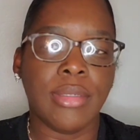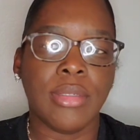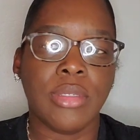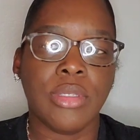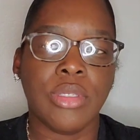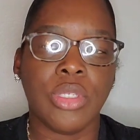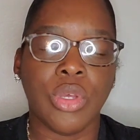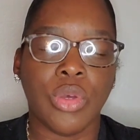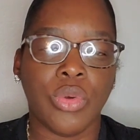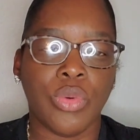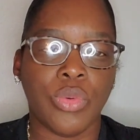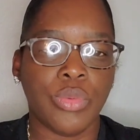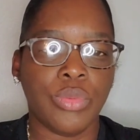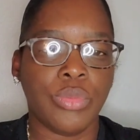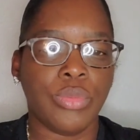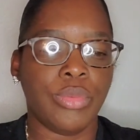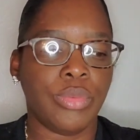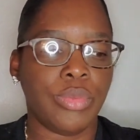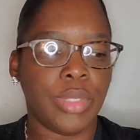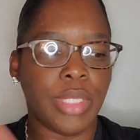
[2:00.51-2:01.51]
So
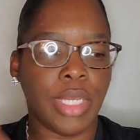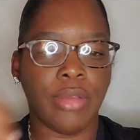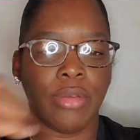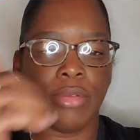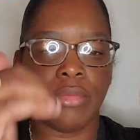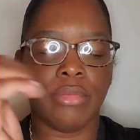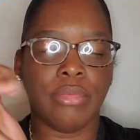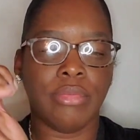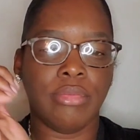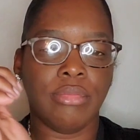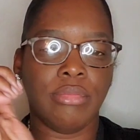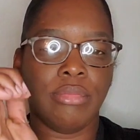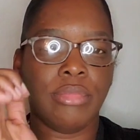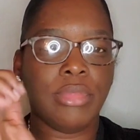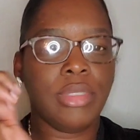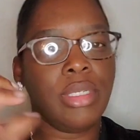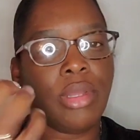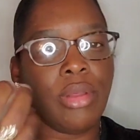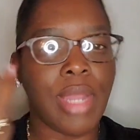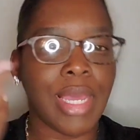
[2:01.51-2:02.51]
it was like,
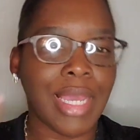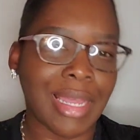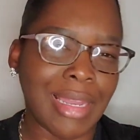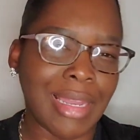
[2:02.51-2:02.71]
you know, like a